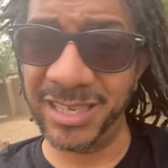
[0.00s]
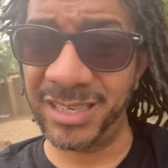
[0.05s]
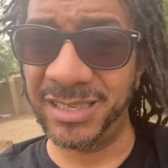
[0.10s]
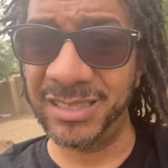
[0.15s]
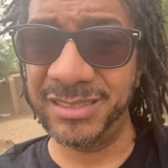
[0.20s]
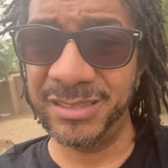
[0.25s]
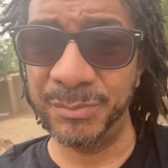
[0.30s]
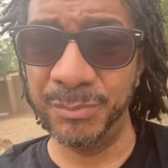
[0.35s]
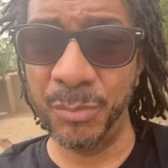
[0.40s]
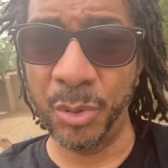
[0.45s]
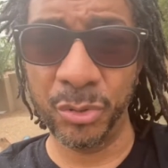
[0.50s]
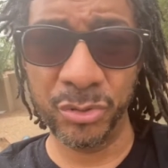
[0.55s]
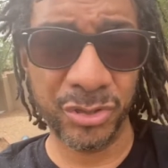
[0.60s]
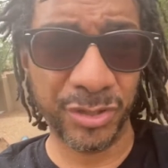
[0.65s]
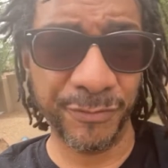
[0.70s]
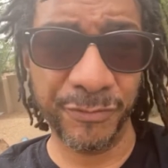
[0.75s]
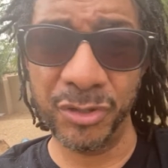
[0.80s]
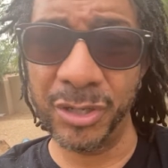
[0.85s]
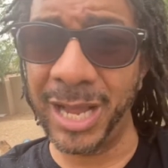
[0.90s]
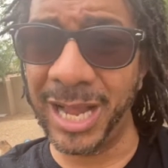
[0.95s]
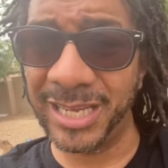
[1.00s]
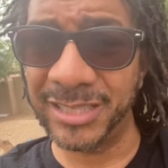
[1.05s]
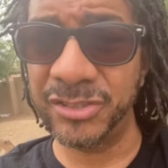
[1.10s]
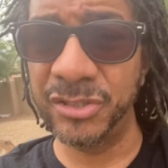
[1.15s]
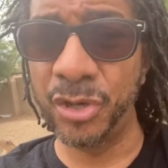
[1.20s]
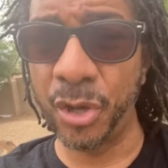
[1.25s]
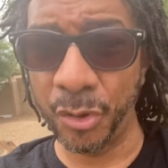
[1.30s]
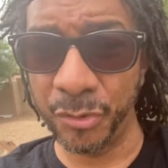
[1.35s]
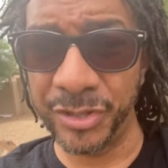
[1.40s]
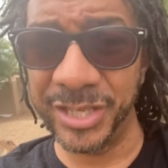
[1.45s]
because most of you guys
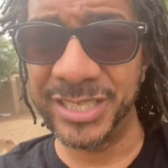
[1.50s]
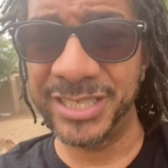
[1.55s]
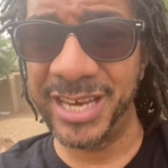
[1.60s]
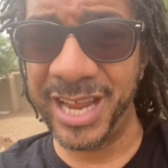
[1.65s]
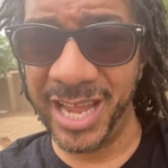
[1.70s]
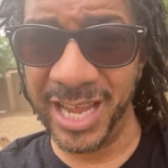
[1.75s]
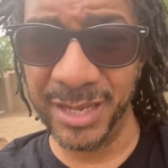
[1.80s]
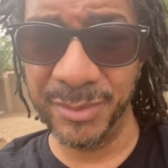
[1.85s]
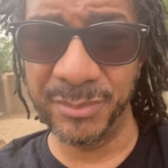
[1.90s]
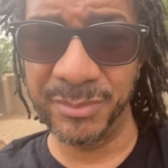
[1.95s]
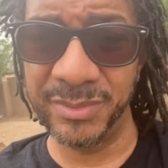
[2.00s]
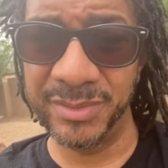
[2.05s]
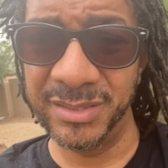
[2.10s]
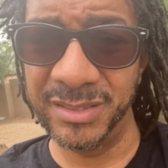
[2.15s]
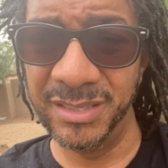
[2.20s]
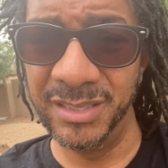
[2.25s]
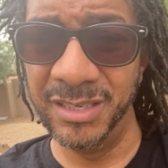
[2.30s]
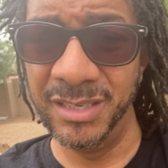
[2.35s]
know these names.